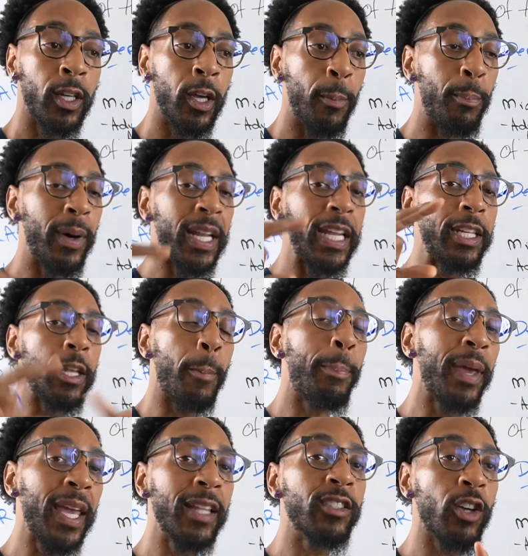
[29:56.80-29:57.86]
But it
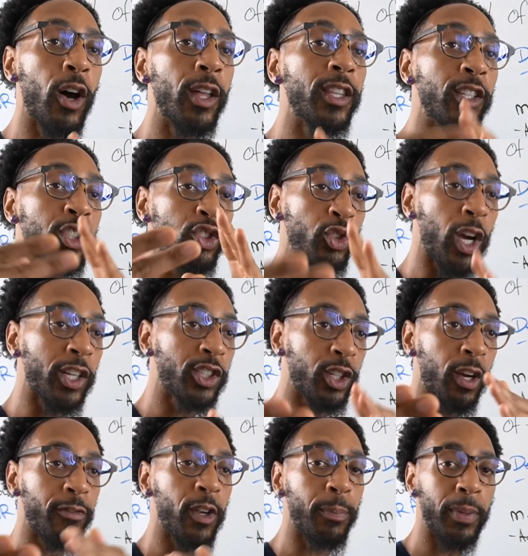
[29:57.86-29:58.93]
depends on the structure
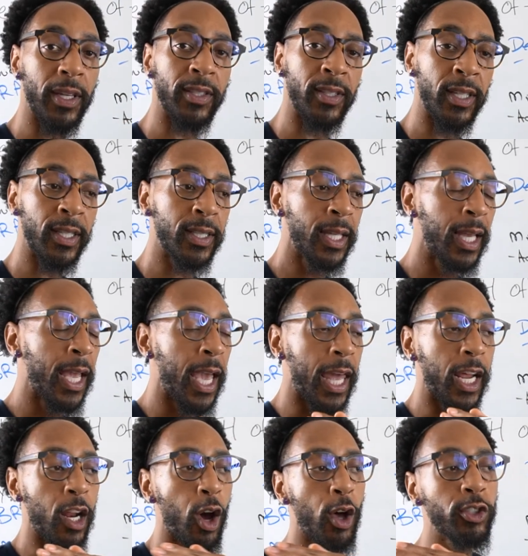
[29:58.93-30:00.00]
of your business, and
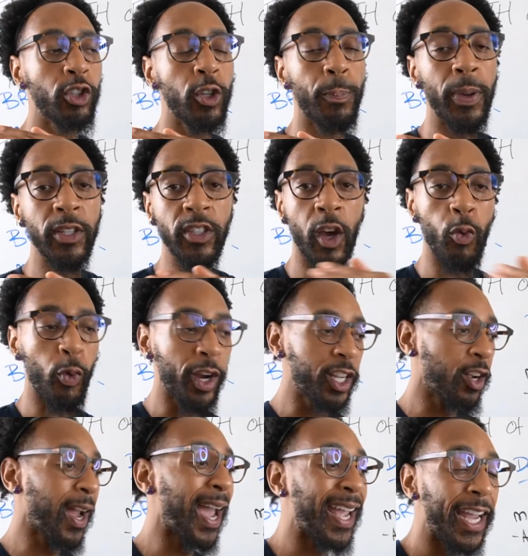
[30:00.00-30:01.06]
it also depends on where you're
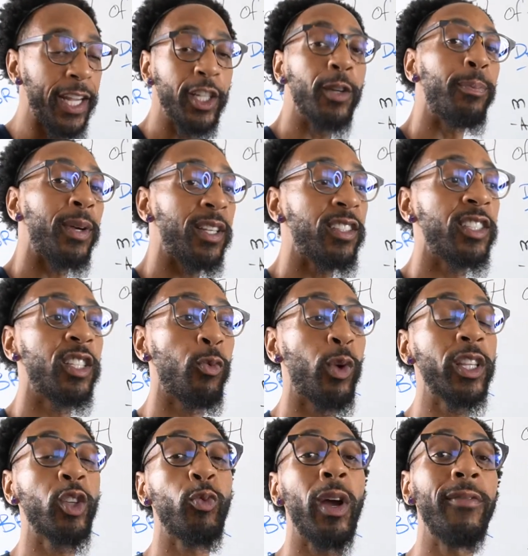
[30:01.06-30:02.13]
at in your business and what
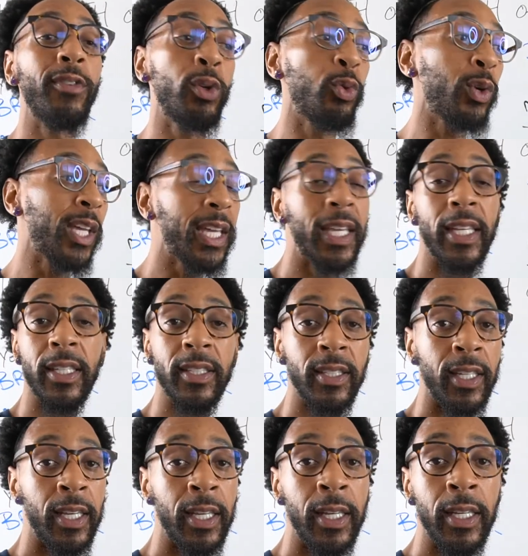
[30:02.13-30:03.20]
the revenue is.
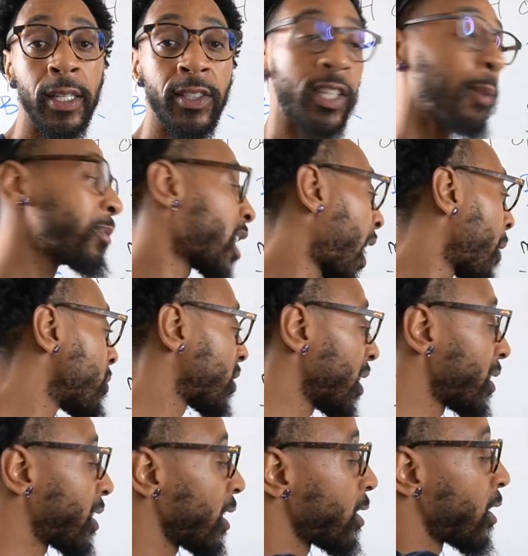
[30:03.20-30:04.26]
Sometimes
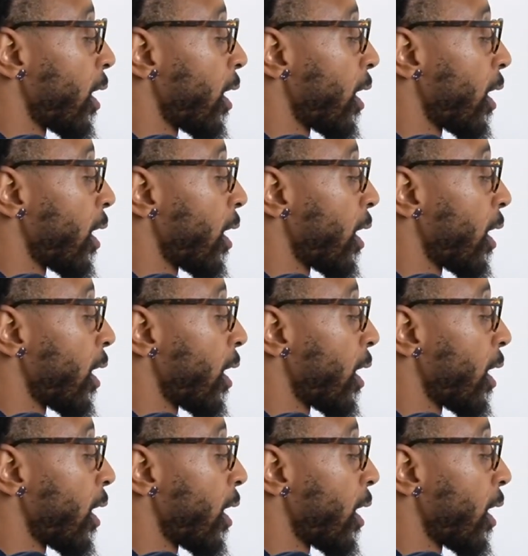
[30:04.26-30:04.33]
this is